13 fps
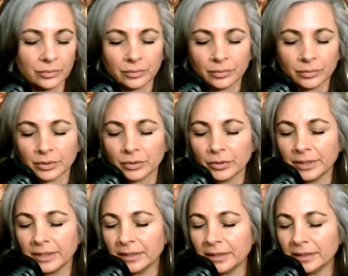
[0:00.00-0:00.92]
We're
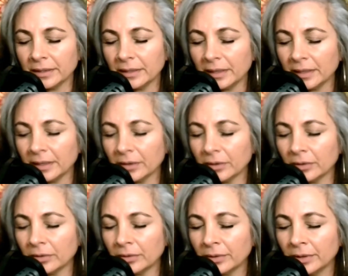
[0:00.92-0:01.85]
going to
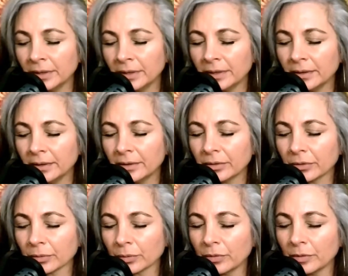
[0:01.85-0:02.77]
inhale
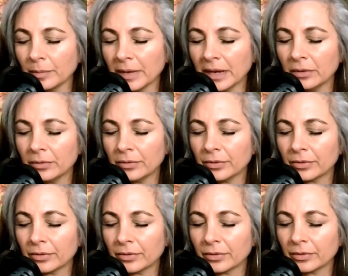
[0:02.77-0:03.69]
through the mouth
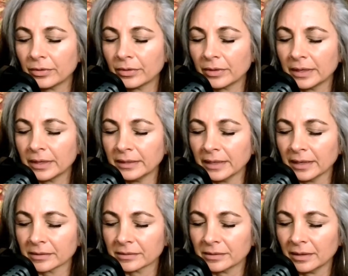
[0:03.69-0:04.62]
and
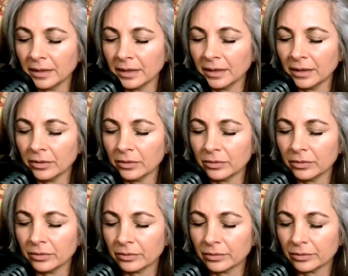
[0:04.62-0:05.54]

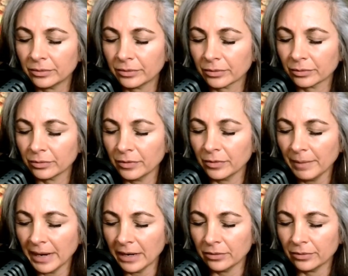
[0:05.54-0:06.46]
exhale through the
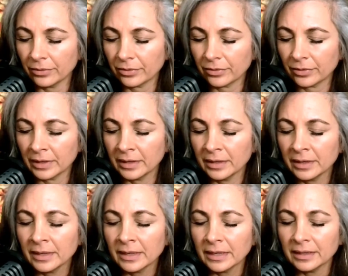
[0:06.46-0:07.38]
mouth.
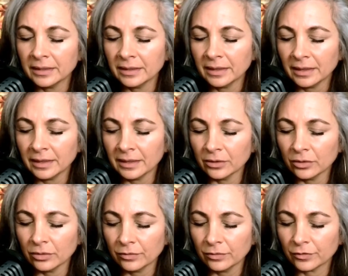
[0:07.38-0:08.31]

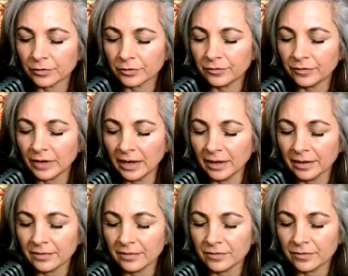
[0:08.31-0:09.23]
Inhale for
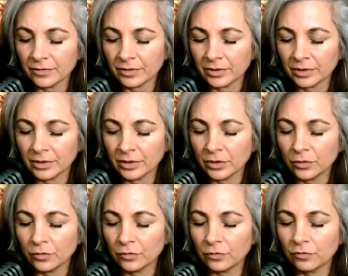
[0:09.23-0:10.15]
5,
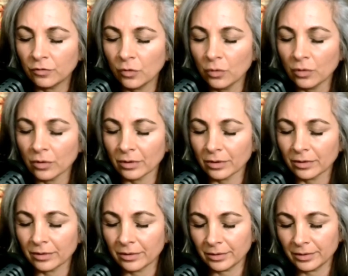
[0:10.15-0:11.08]

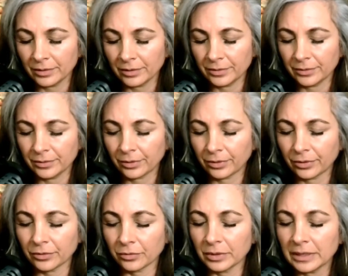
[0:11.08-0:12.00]
4,
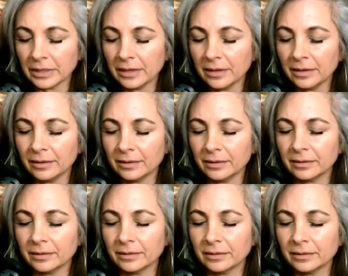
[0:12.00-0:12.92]
3,
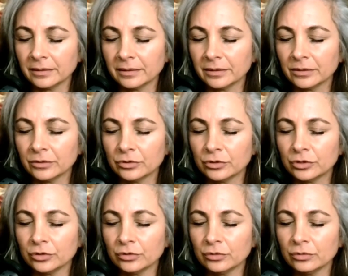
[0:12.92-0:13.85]

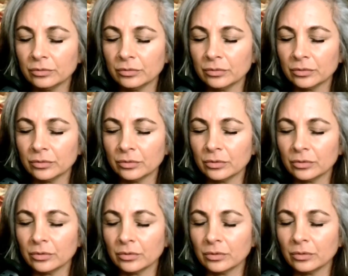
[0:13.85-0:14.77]
2,
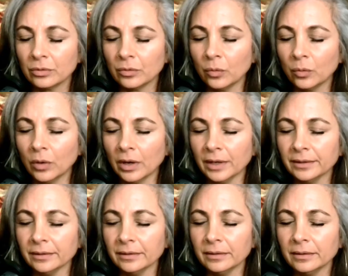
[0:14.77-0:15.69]
1.